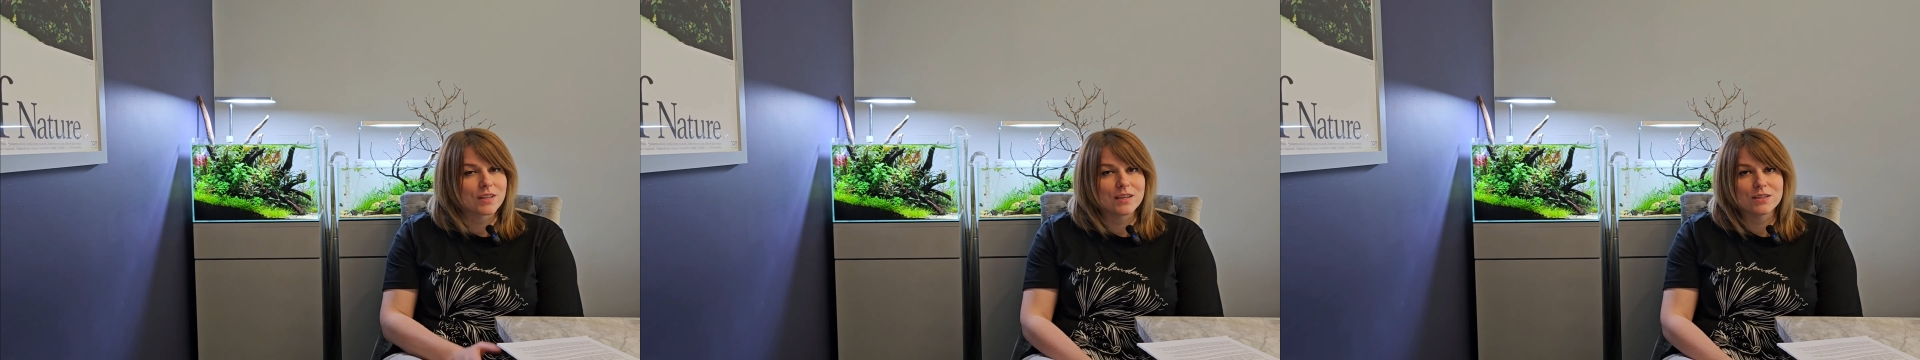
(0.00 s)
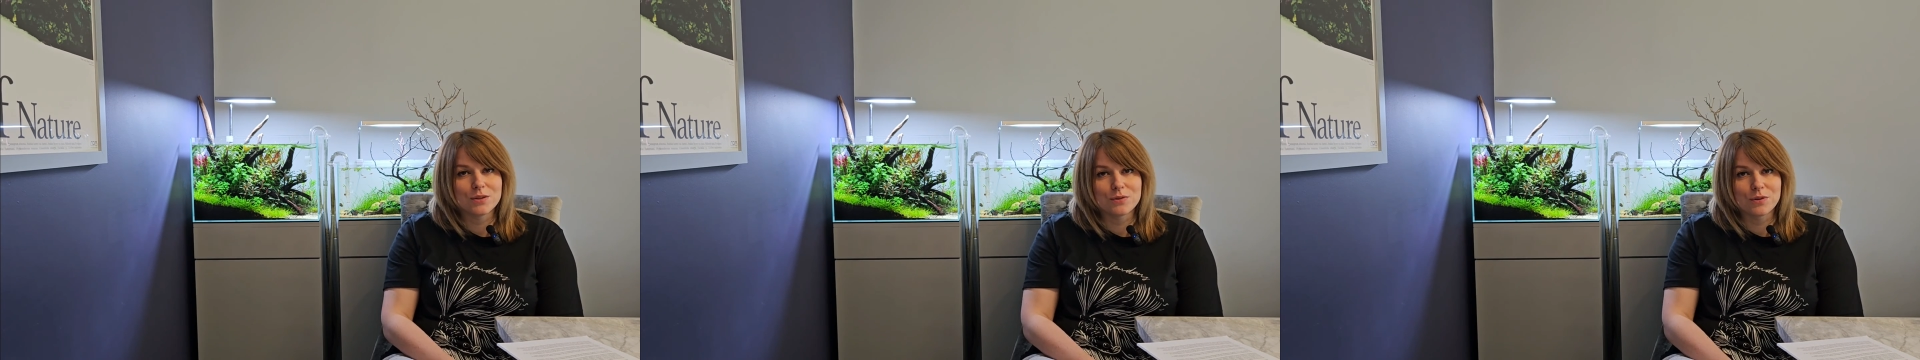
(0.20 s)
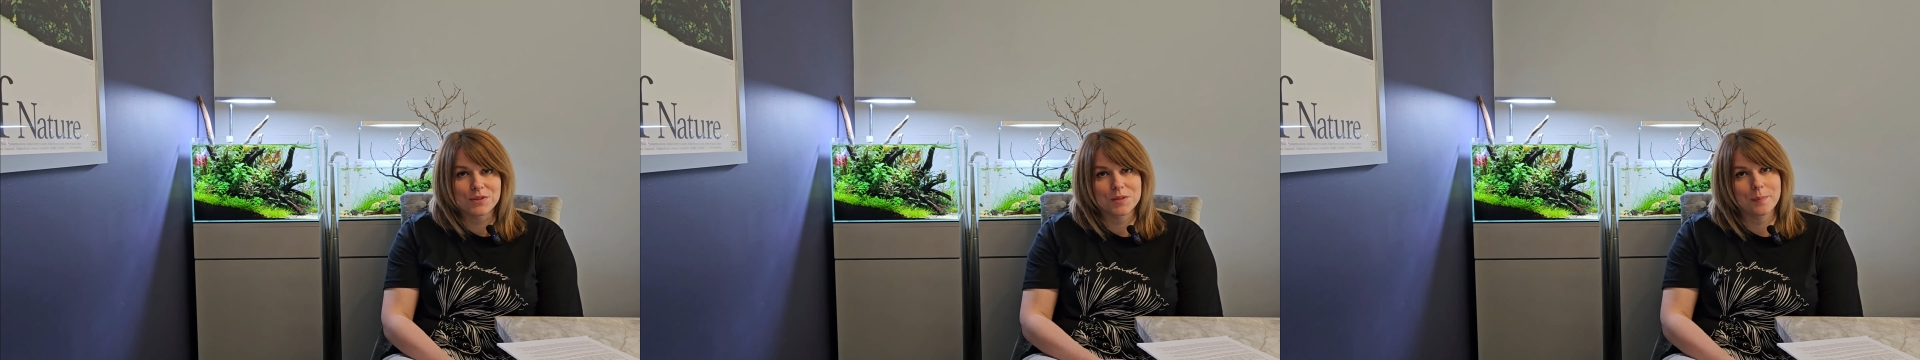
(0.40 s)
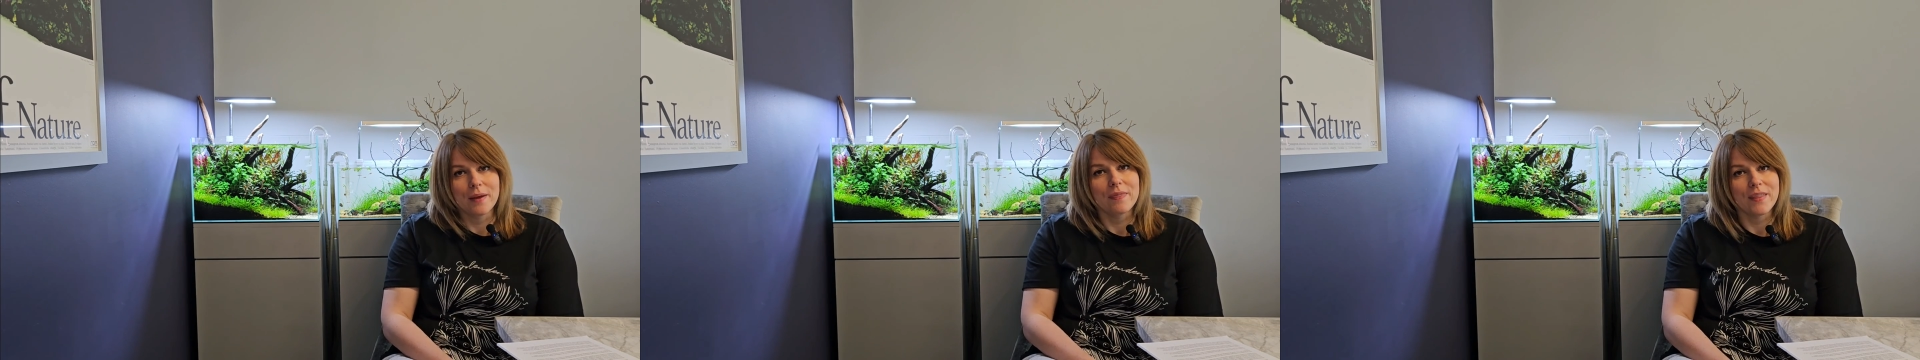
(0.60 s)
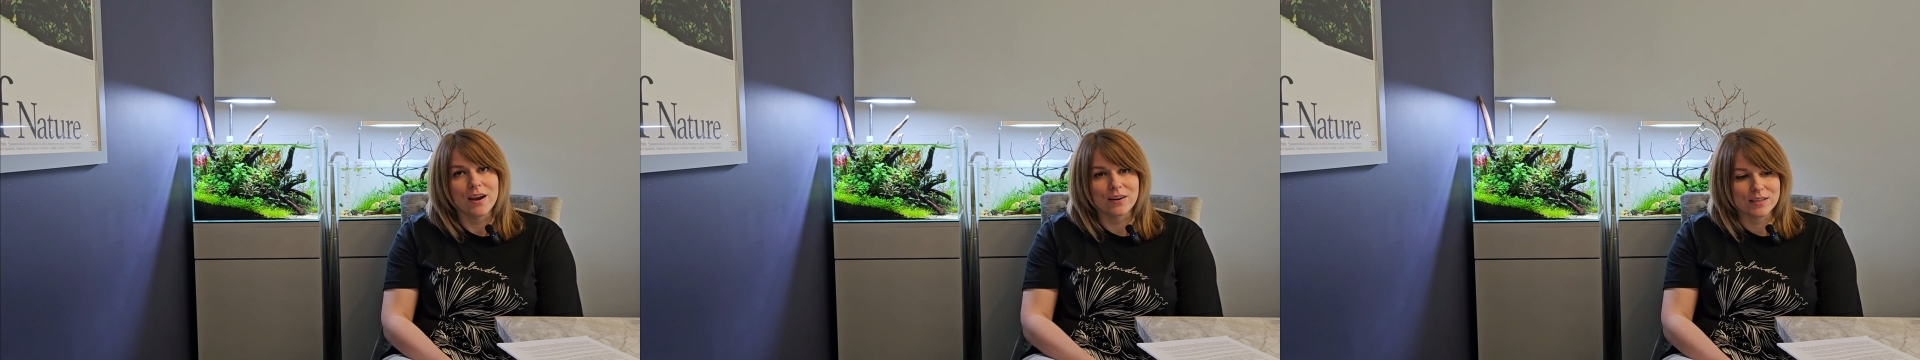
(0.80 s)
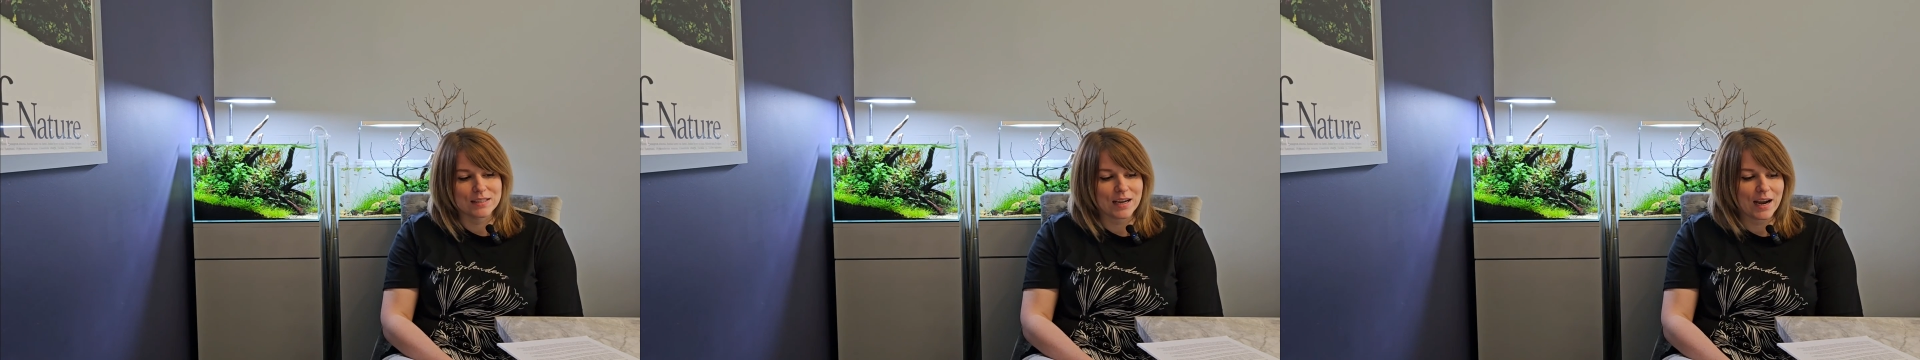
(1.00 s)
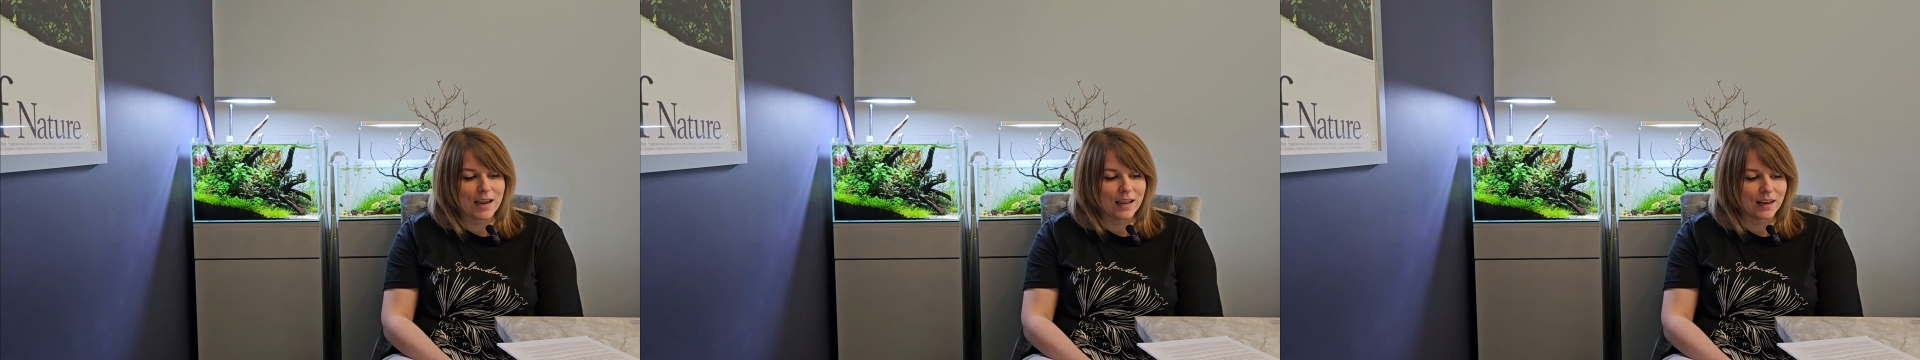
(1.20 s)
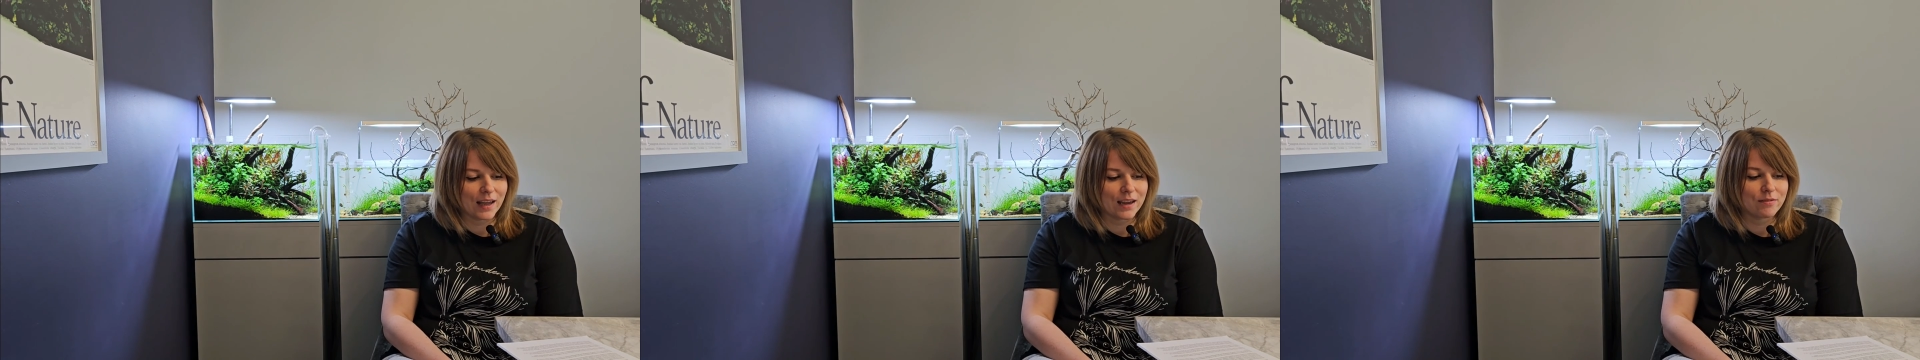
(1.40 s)
They do not spend their
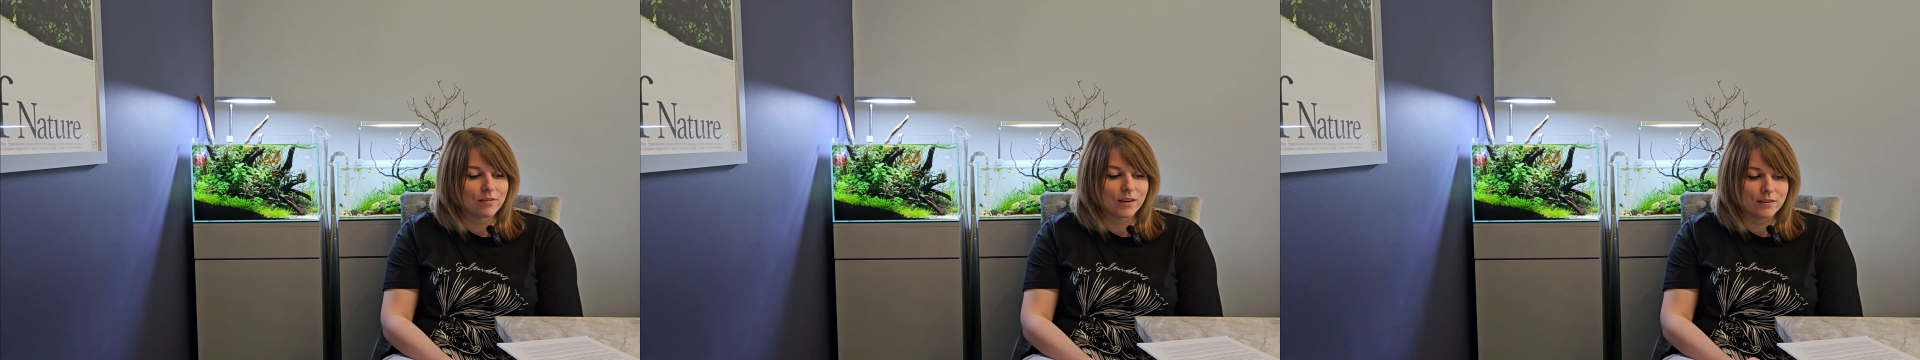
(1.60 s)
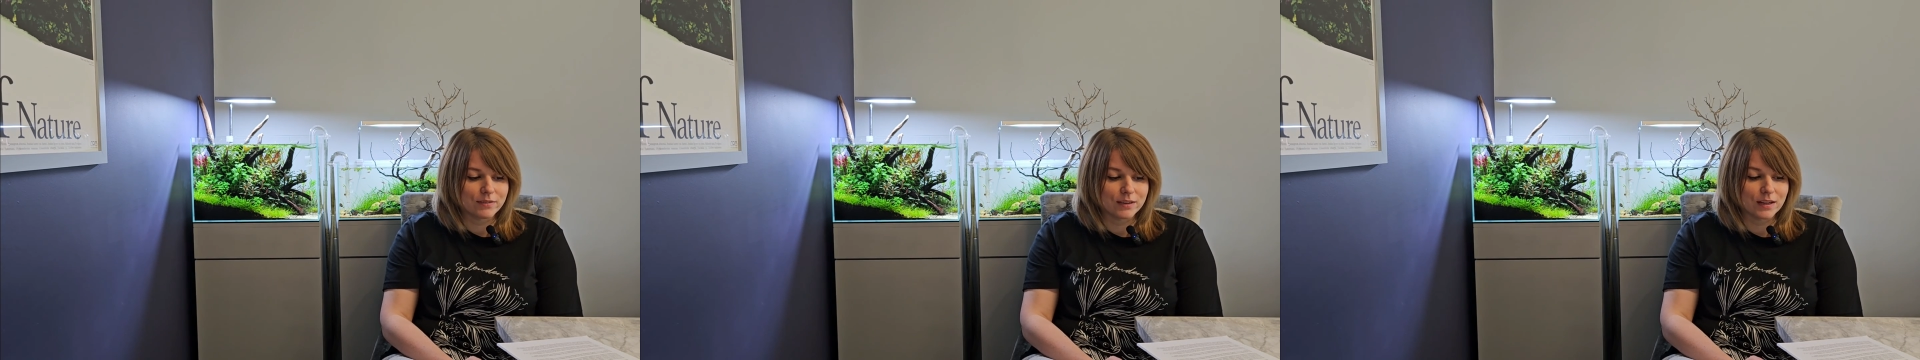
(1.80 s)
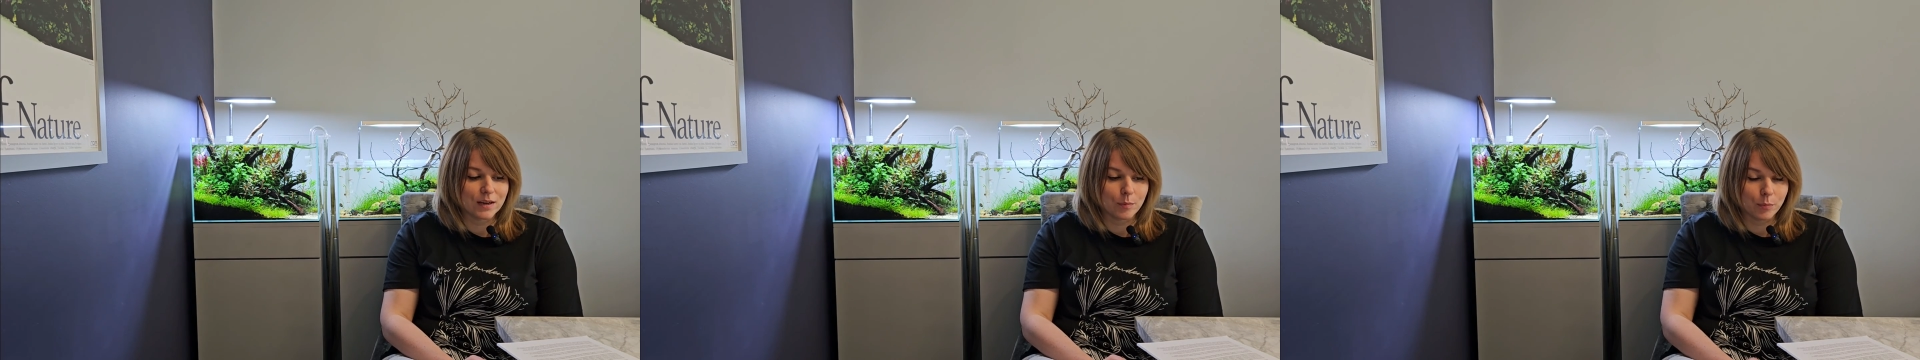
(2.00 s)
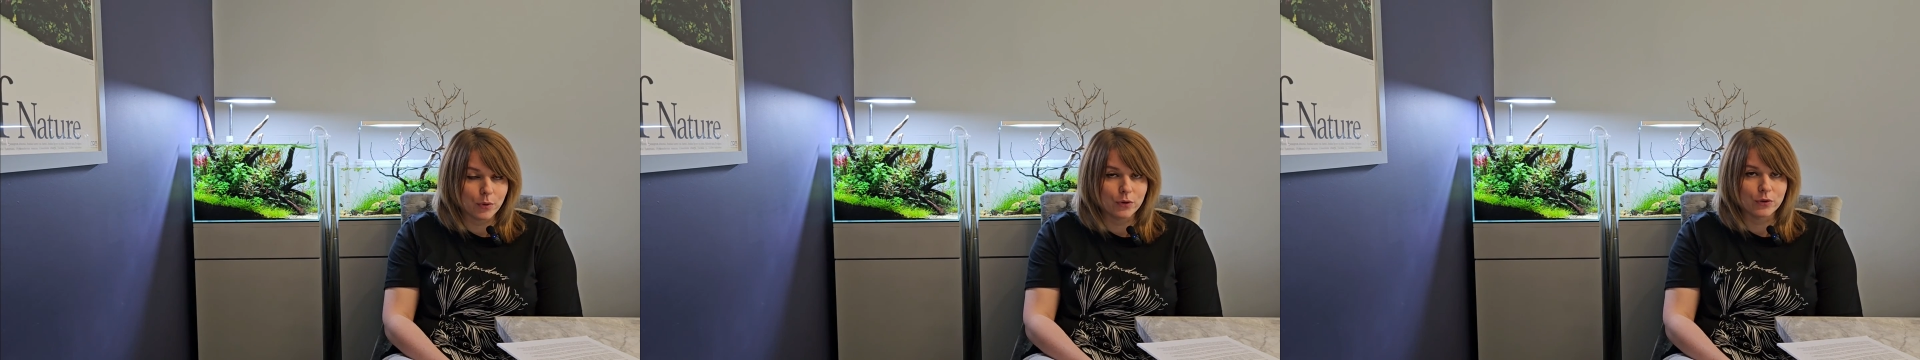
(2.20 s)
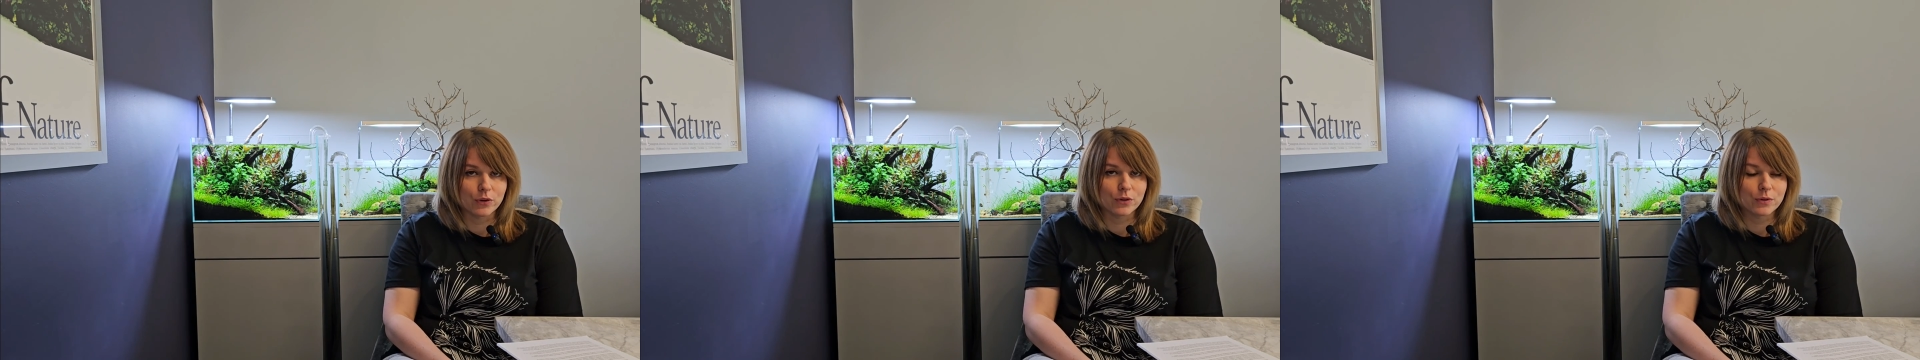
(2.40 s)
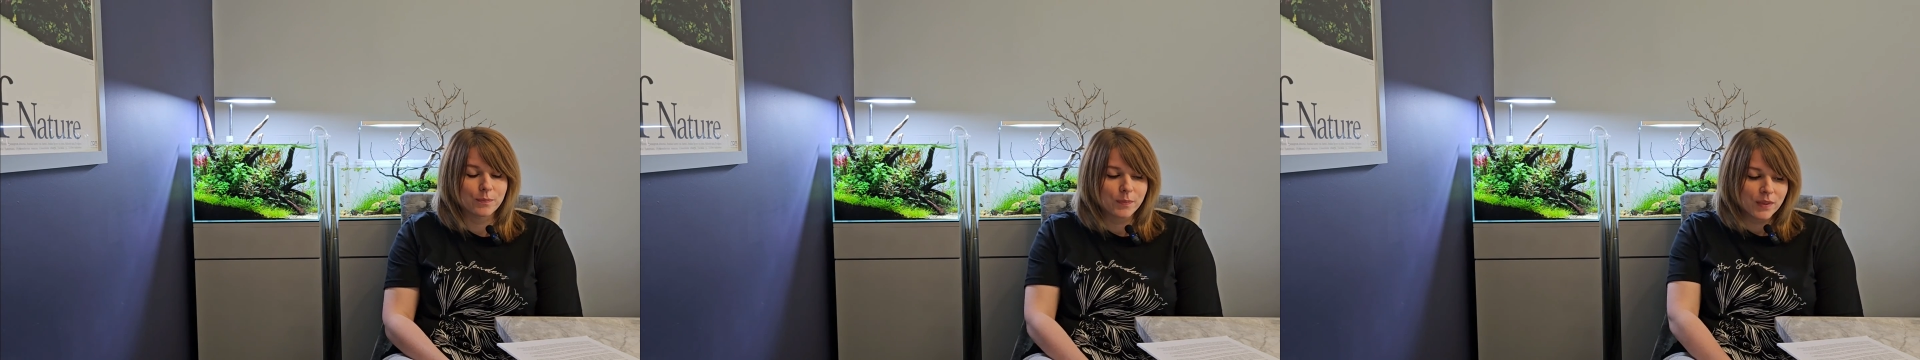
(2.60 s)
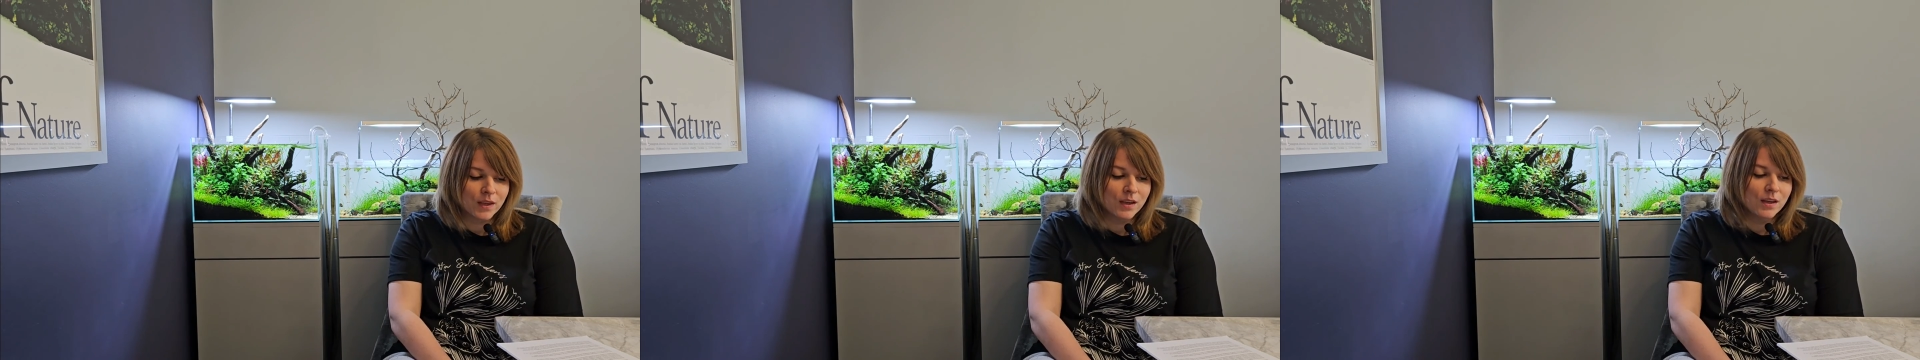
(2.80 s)
entire life living in a puddle.